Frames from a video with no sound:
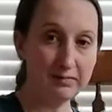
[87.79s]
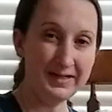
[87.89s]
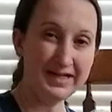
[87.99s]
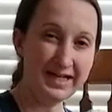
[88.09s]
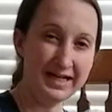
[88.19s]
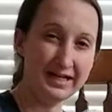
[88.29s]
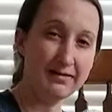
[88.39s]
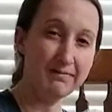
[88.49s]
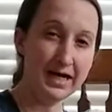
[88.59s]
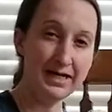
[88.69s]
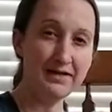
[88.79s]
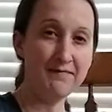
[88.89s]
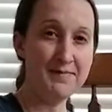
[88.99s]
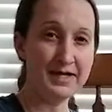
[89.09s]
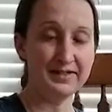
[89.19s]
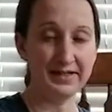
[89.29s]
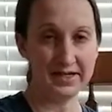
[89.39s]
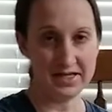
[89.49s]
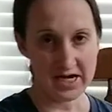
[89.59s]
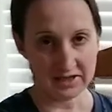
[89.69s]
but it kind of makes the
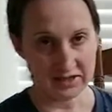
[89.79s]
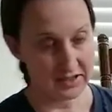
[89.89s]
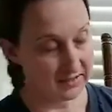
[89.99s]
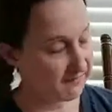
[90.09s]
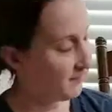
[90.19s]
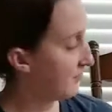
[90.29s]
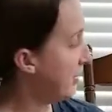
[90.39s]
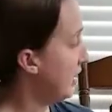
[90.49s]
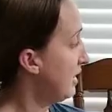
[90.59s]
connection there for you.